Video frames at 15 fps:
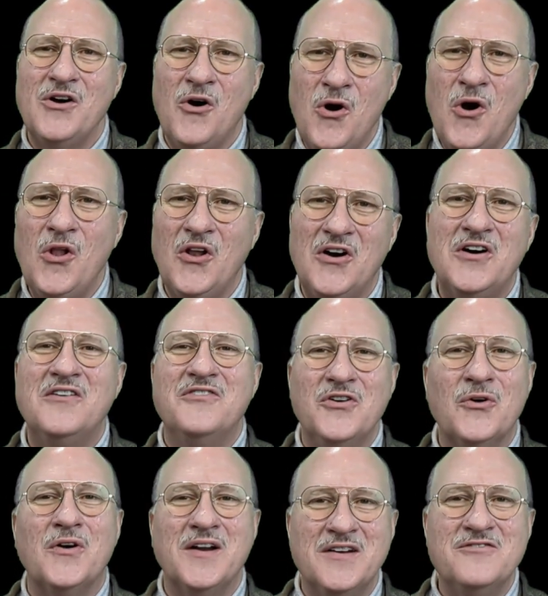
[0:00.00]
all of
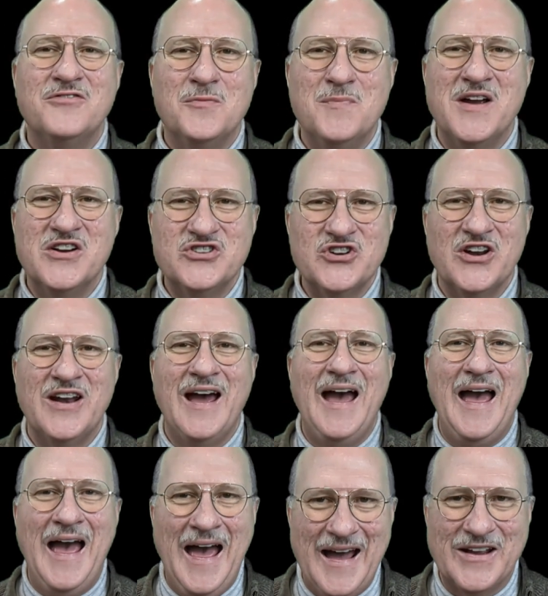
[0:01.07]
your information
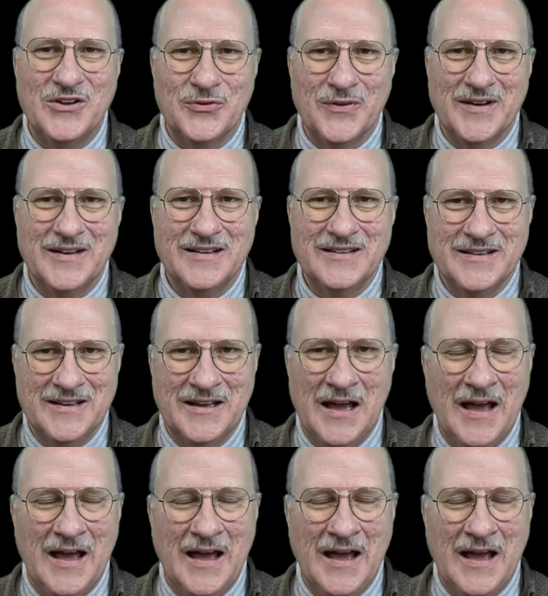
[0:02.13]
accurately.